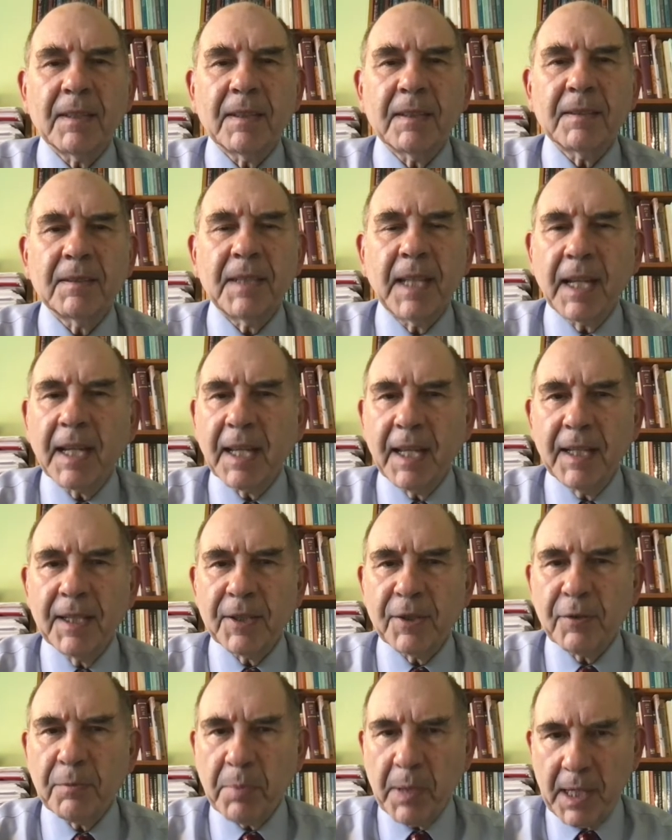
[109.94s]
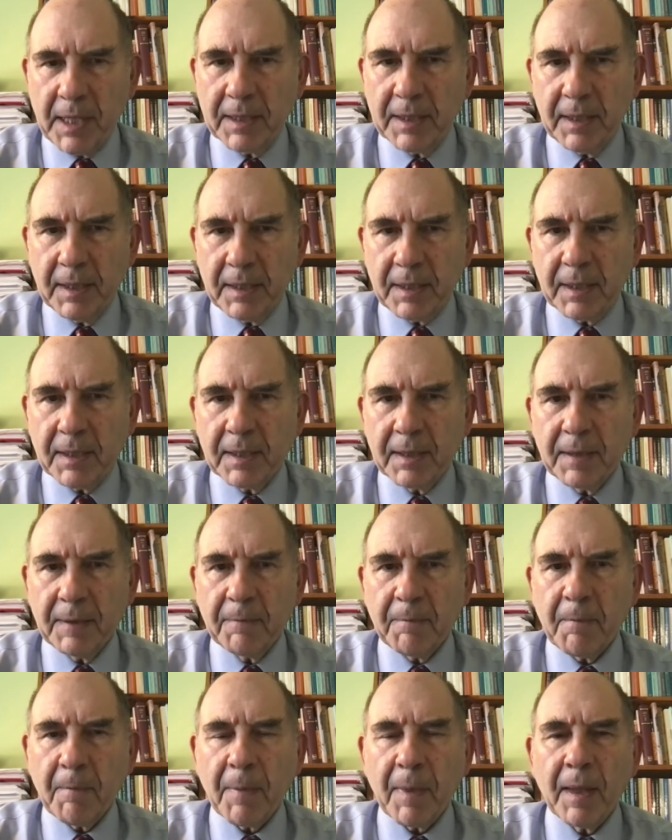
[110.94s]
decades of practice.
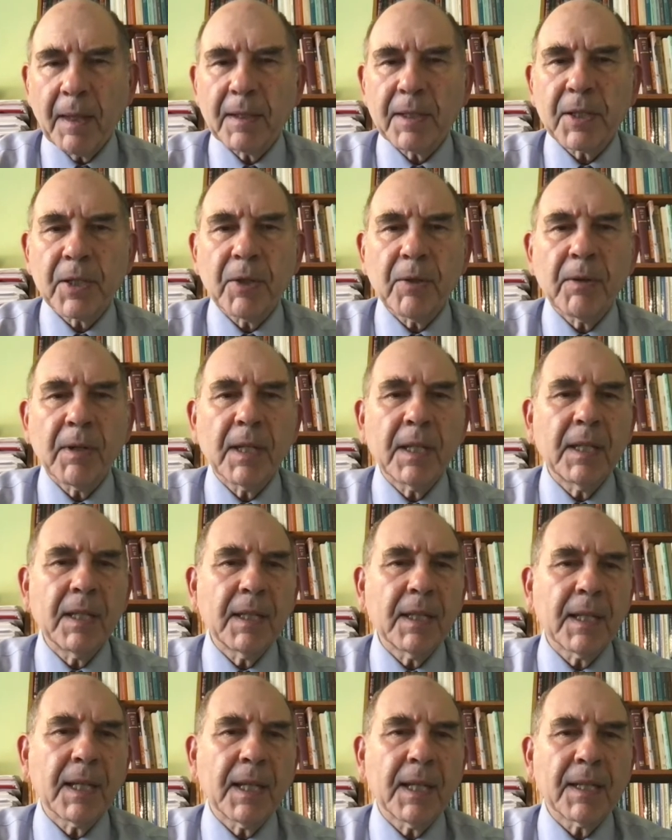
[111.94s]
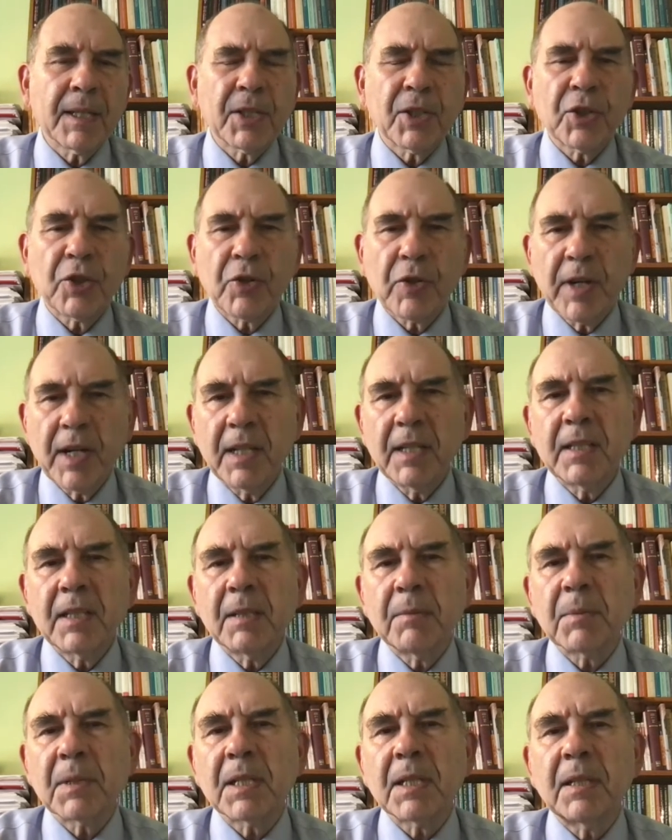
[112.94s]
So he has trained
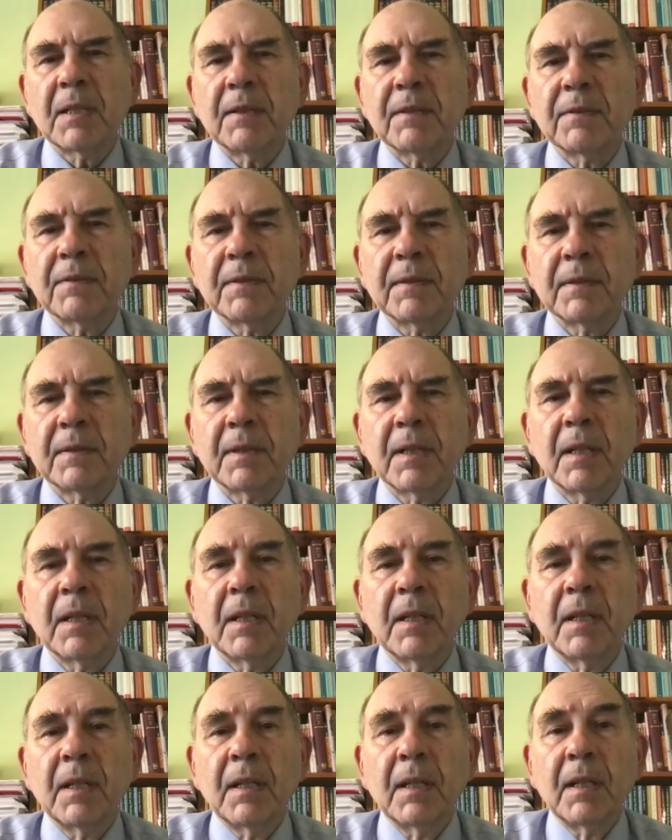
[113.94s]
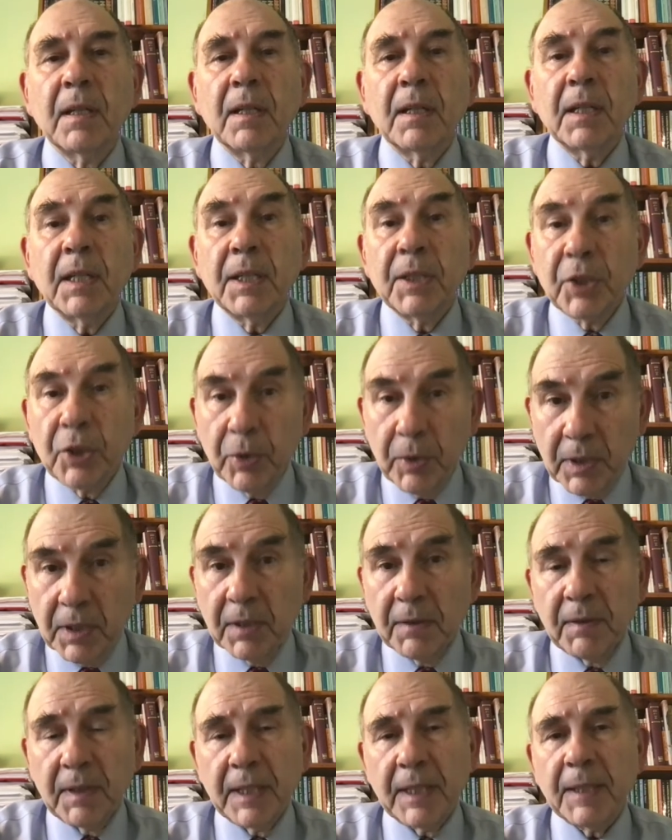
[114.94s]
himself
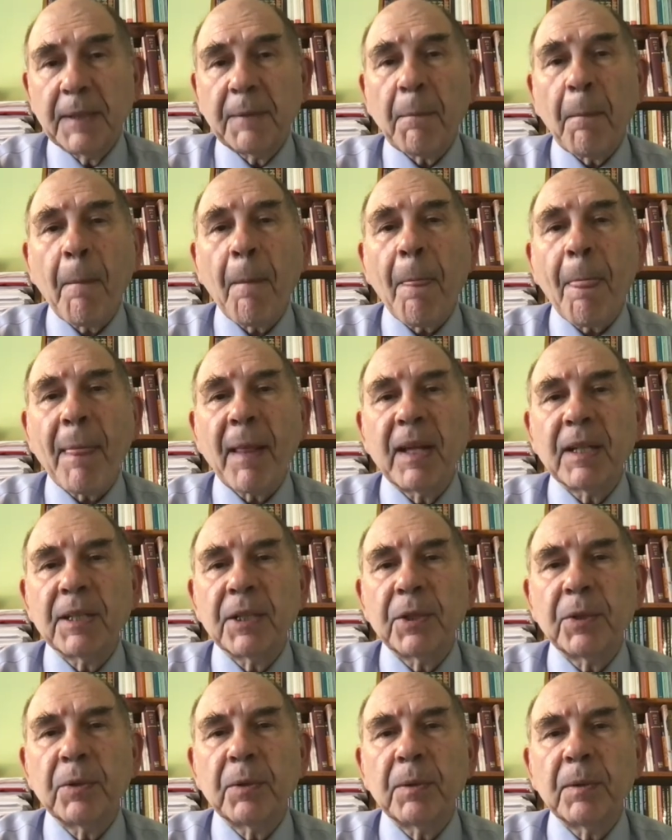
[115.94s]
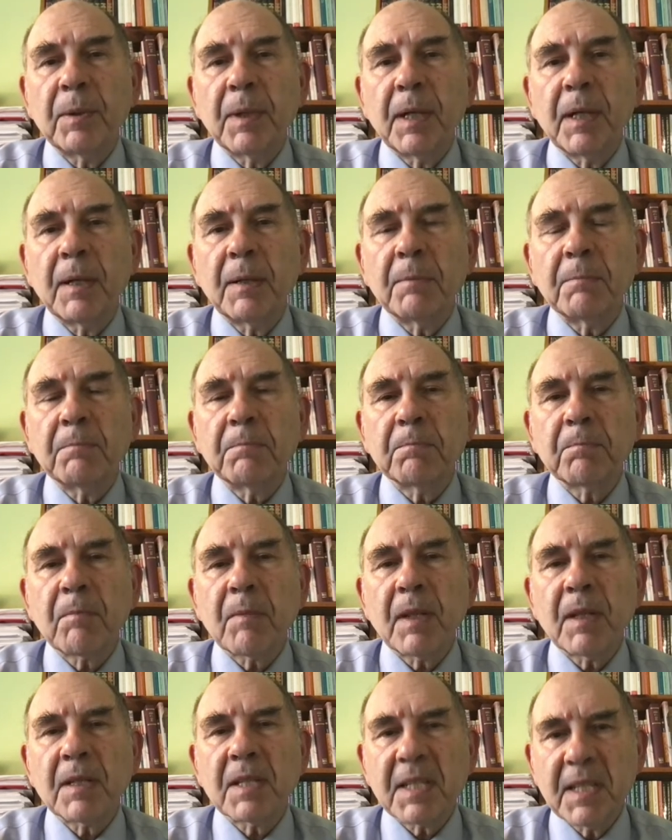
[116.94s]
intuitively to um,
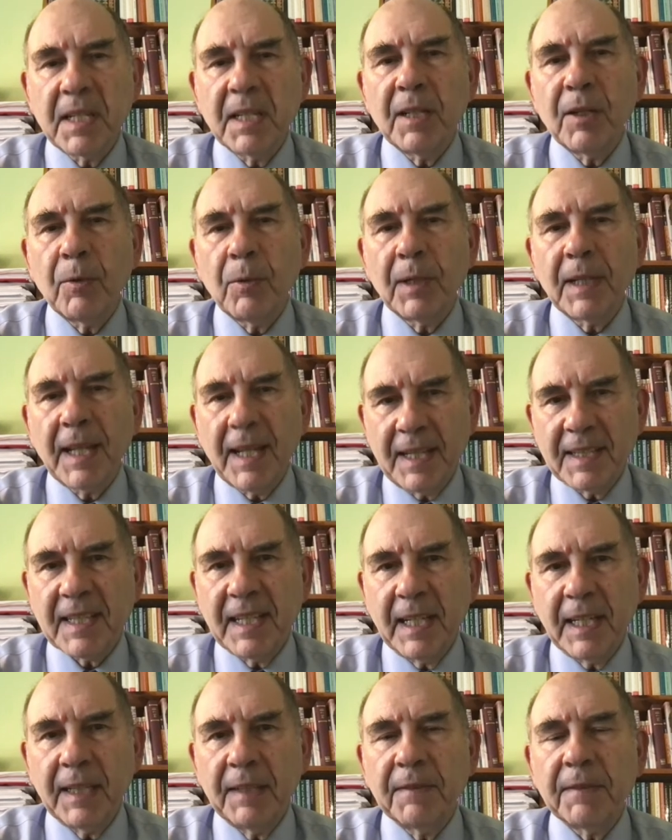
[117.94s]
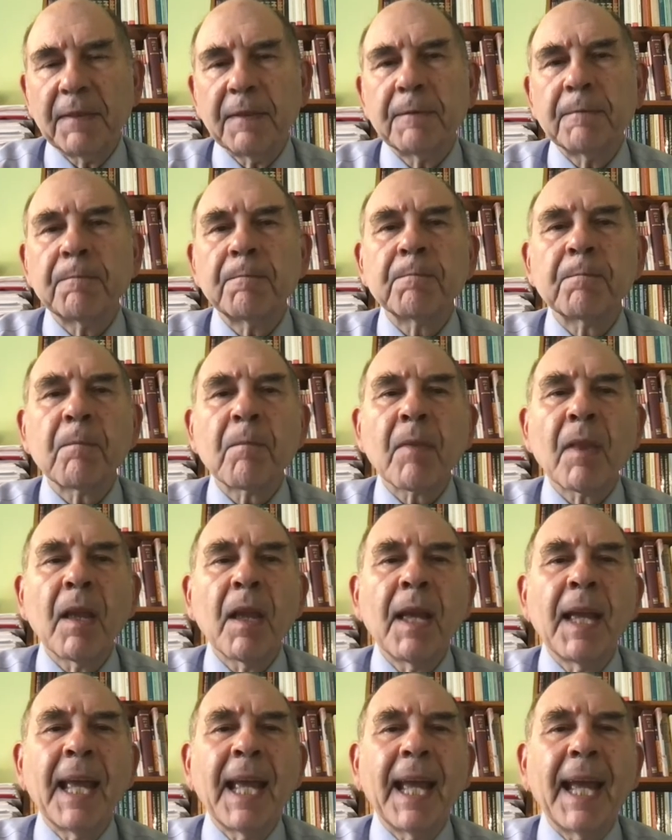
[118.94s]
see what has life
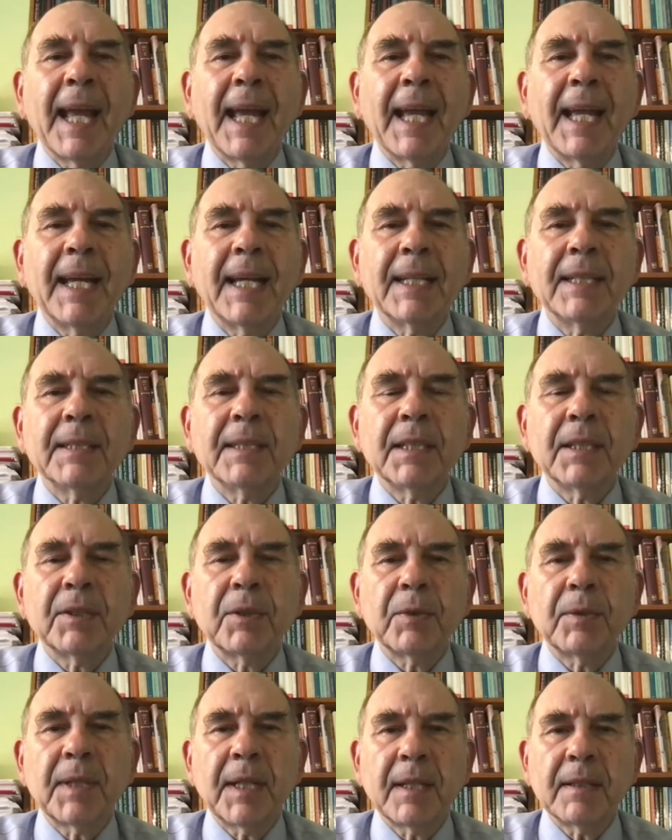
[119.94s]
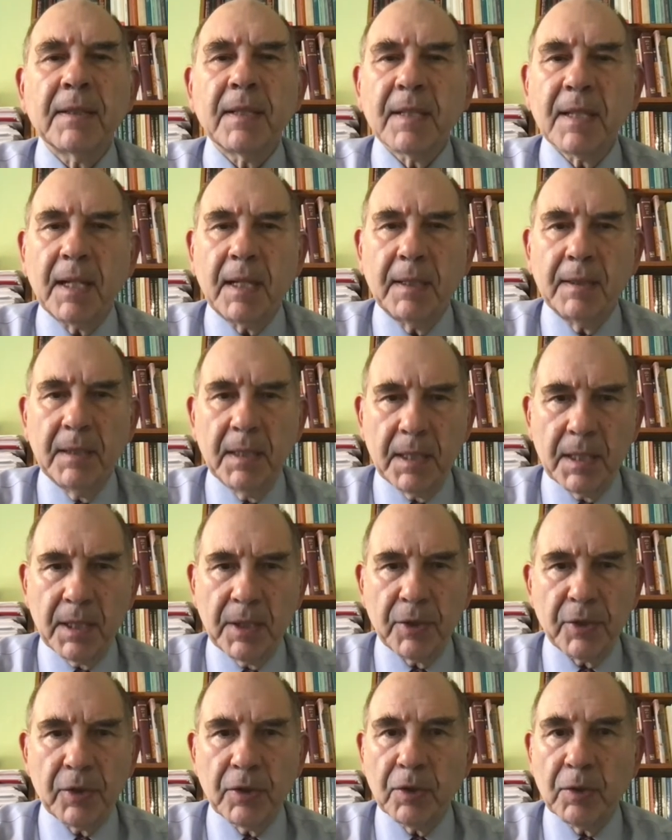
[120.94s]
and to take design
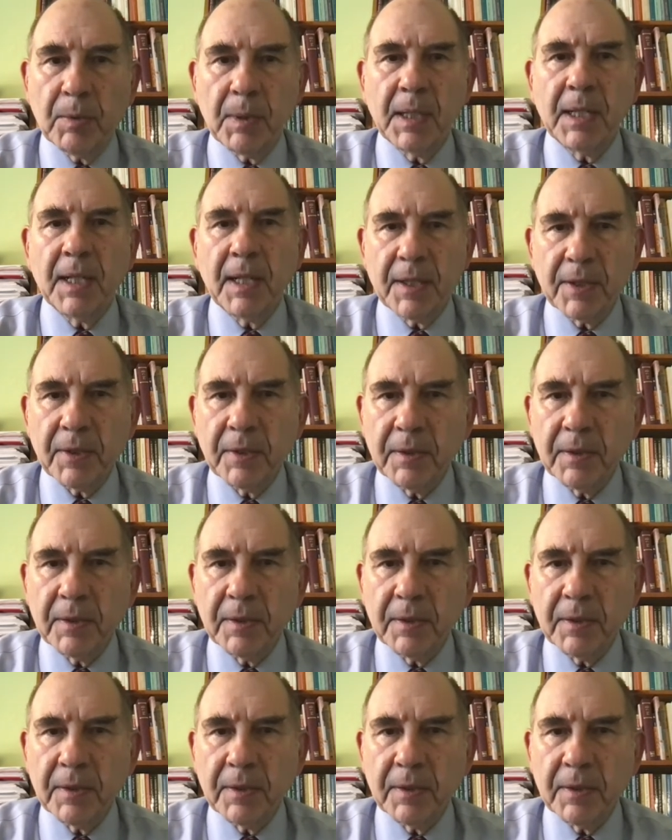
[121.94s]
decisions when he has to